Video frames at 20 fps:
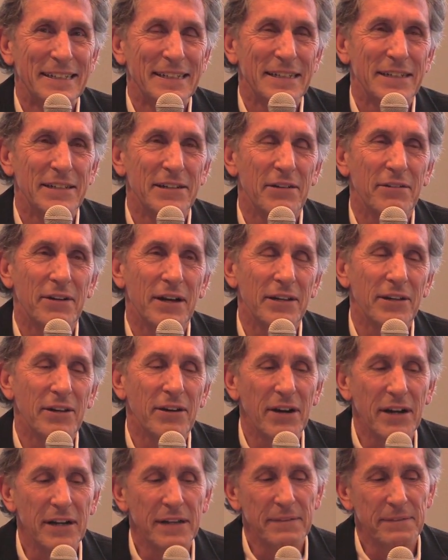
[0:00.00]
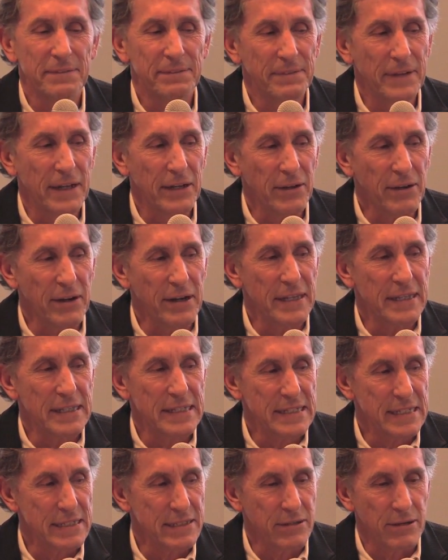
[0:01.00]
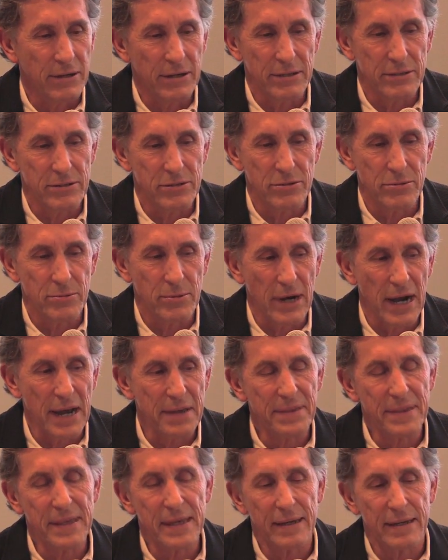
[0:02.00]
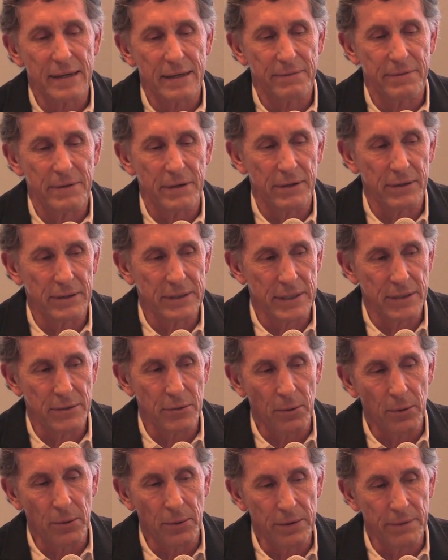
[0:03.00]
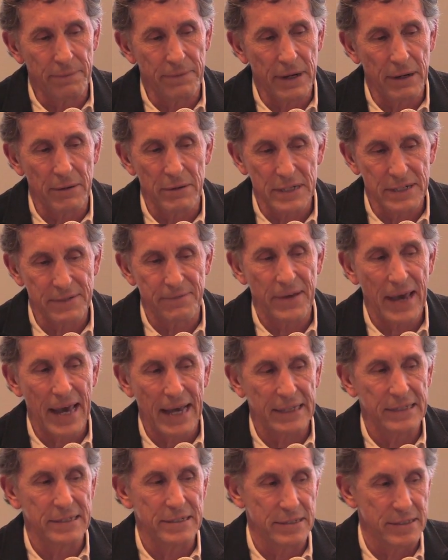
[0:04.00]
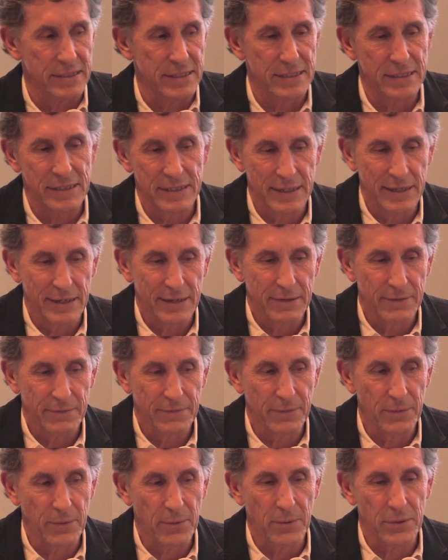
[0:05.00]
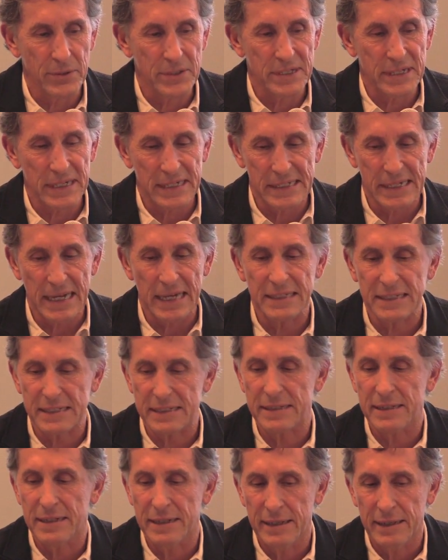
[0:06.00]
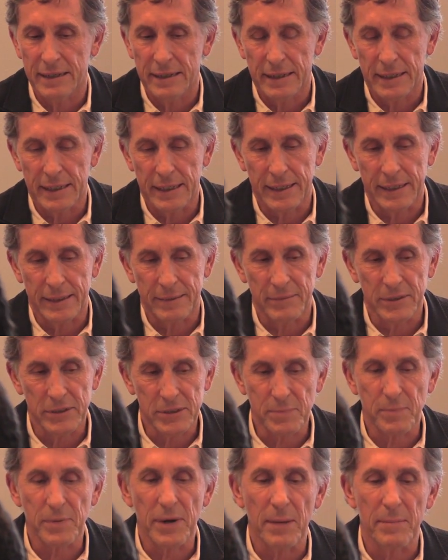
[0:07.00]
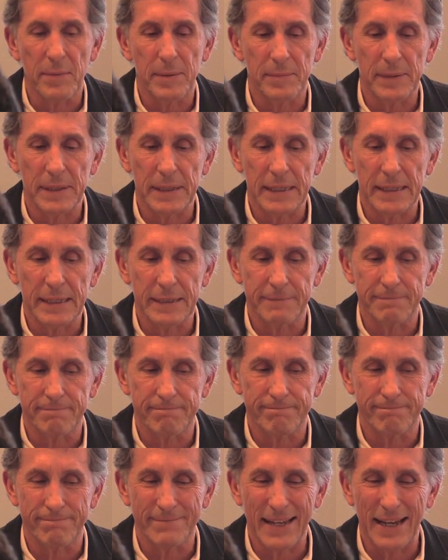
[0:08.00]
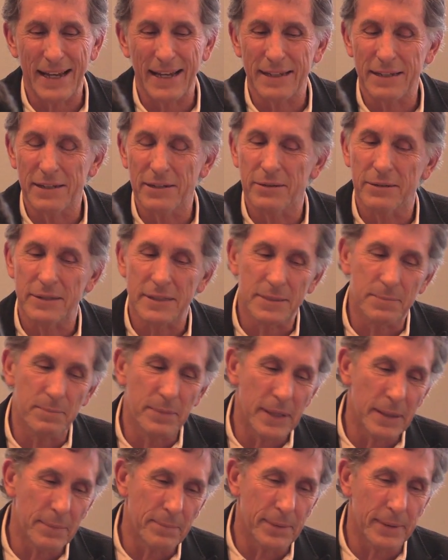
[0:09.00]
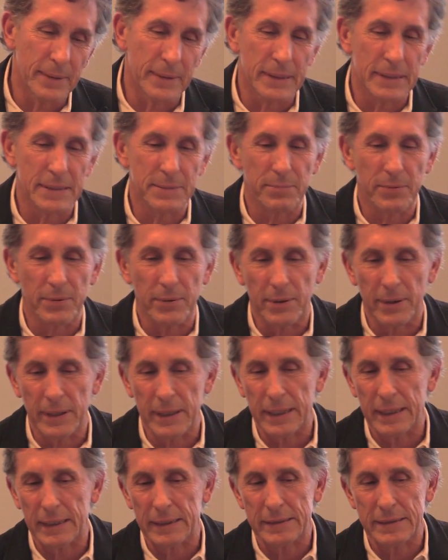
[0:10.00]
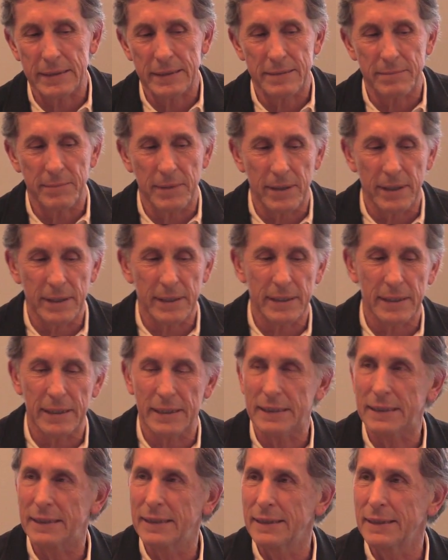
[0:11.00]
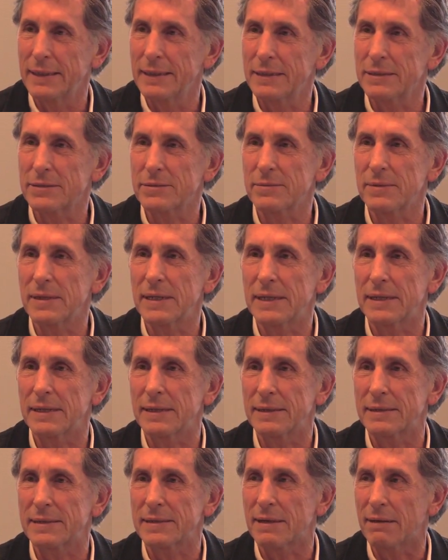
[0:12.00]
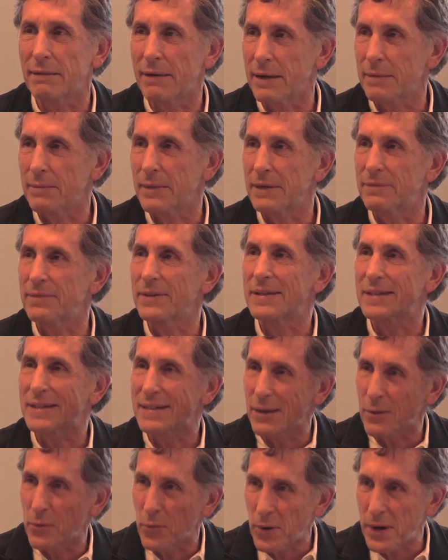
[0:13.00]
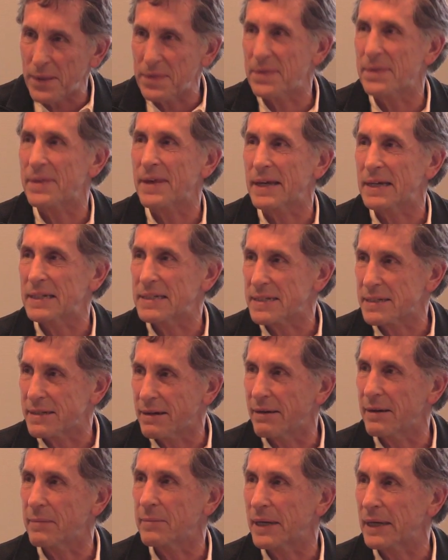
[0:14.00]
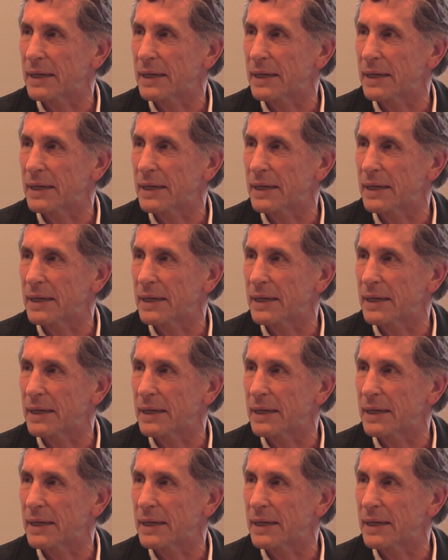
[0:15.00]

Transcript: And, a lot of this has got to do, I think if you looked at all the various factors for success, most probably, it's people, it's product, it's marketing, it's really time. If you take one thing, it's time.